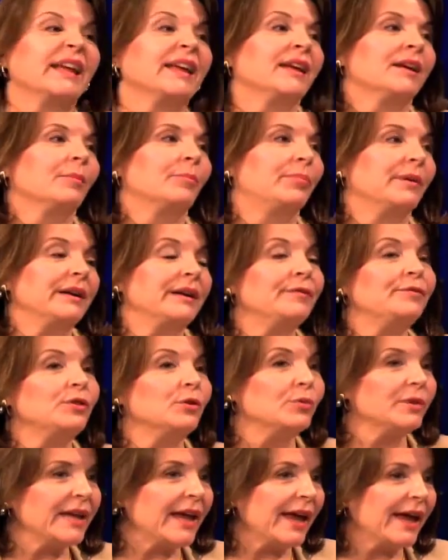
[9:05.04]
But if you
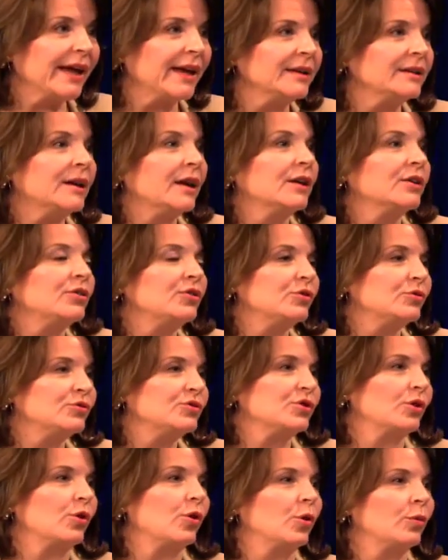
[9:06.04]
can, use
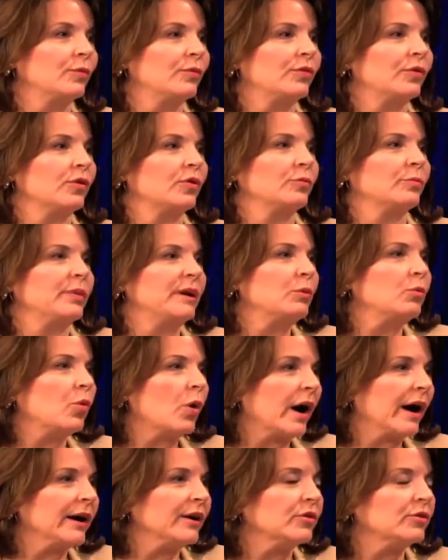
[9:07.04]
your home phone. Be
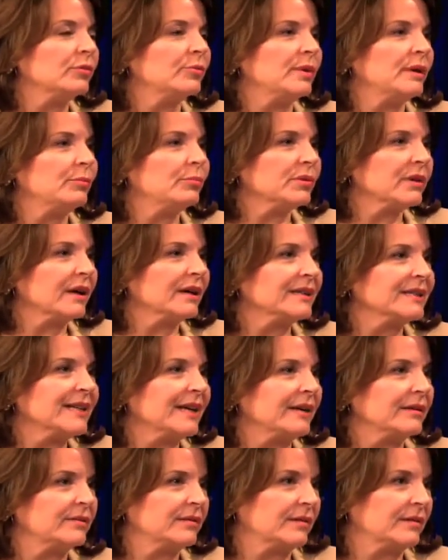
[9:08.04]
wired, be plugged in.